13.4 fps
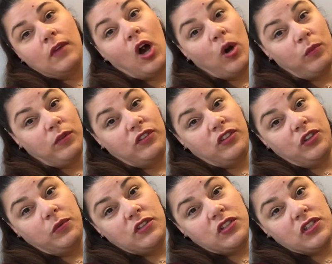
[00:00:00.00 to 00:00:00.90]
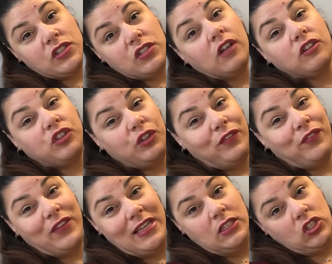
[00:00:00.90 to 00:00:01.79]
almost 2 inches, 2
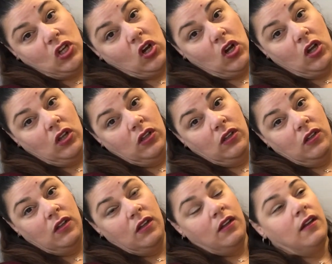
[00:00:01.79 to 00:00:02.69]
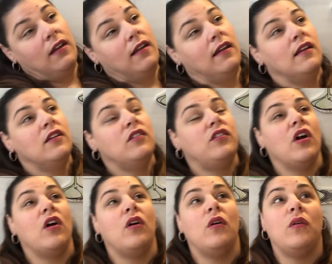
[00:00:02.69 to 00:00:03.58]
feet tall.
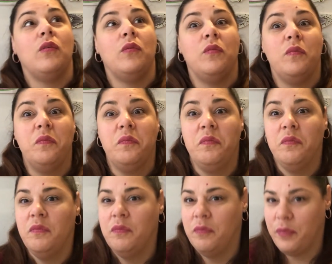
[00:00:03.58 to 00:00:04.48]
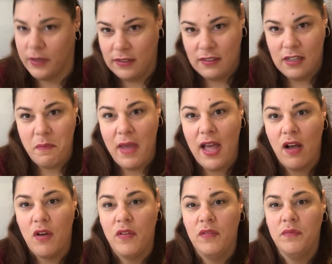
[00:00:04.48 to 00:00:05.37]
So printing them
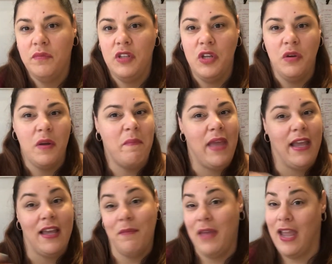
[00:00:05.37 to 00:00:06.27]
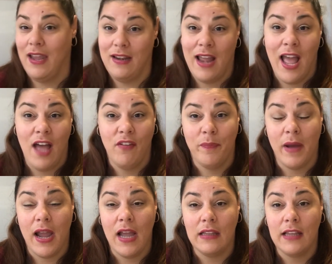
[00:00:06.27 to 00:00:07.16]
out, you can make him 8.5
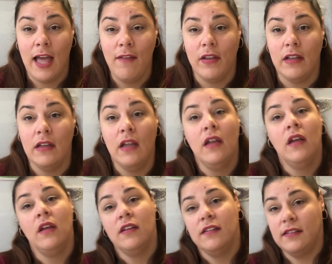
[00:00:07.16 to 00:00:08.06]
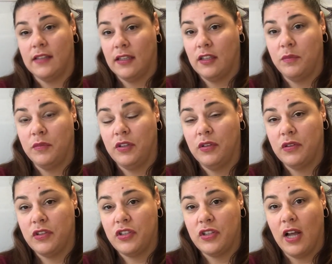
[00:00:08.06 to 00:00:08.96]
by 11, send them to
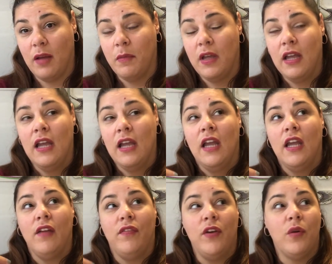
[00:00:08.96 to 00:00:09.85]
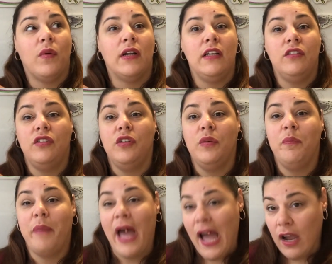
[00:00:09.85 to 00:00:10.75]
his shop. If you're wanting to do
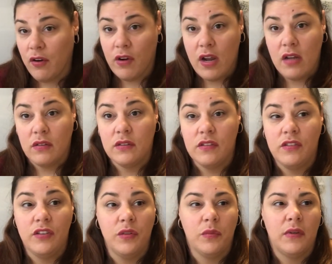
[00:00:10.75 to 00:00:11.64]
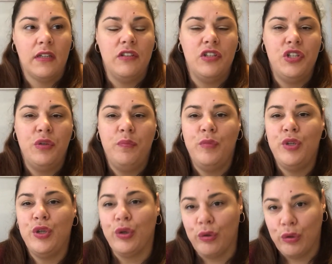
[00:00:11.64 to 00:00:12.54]
backgrounds, you're wanting to do
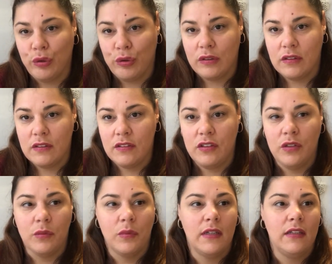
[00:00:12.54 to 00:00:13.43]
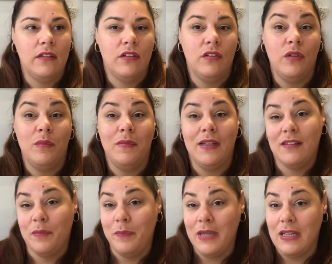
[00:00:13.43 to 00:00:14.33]
murals, you're wanting to do
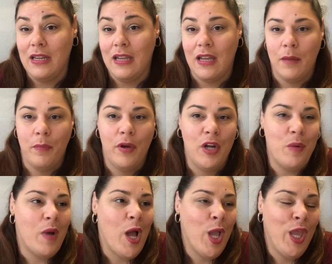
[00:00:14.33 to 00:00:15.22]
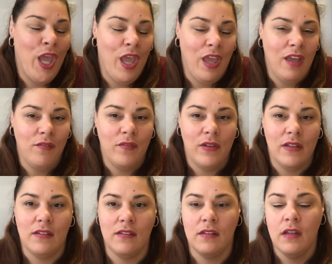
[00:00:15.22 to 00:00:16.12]
mixed media, put them on
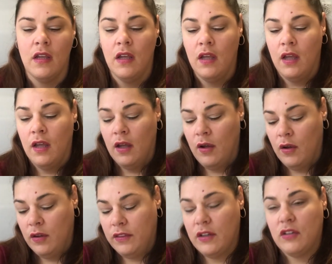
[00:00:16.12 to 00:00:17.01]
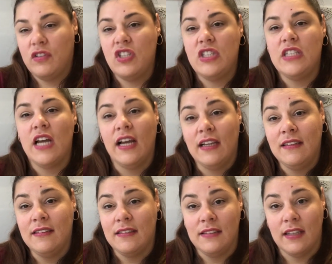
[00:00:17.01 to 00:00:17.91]
canvas. There's
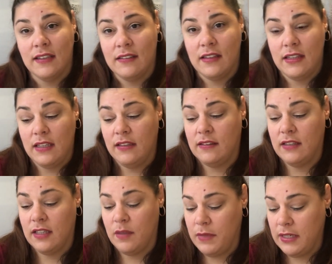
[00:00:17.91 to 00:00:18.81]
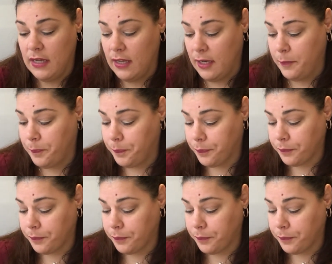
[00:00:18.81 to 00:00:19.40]
tons and tons of things that can be done.